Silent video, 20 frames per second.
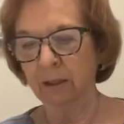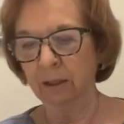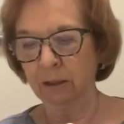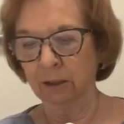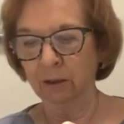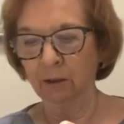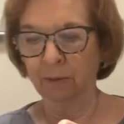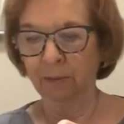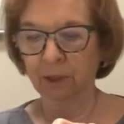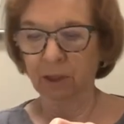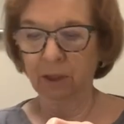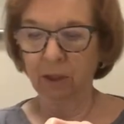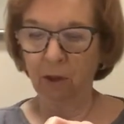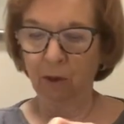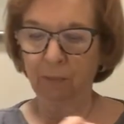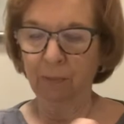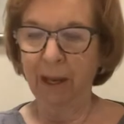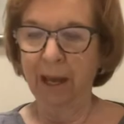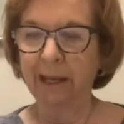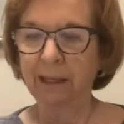So I'm going to go
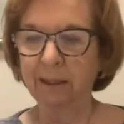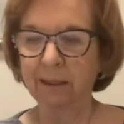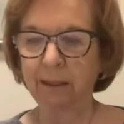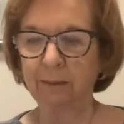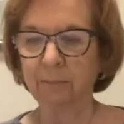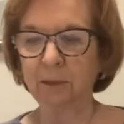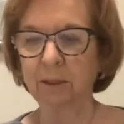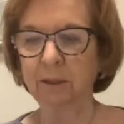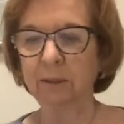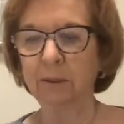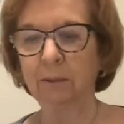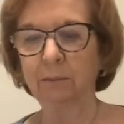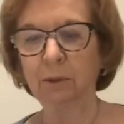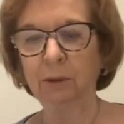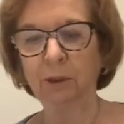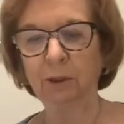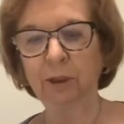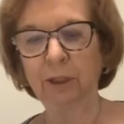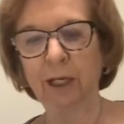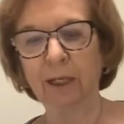back and I'm going to double
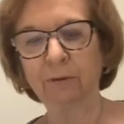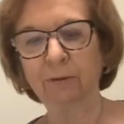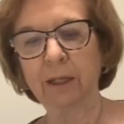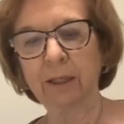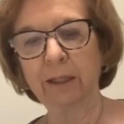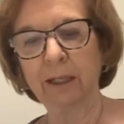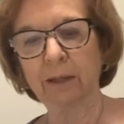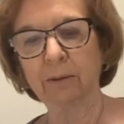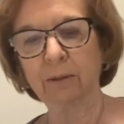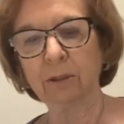check right now.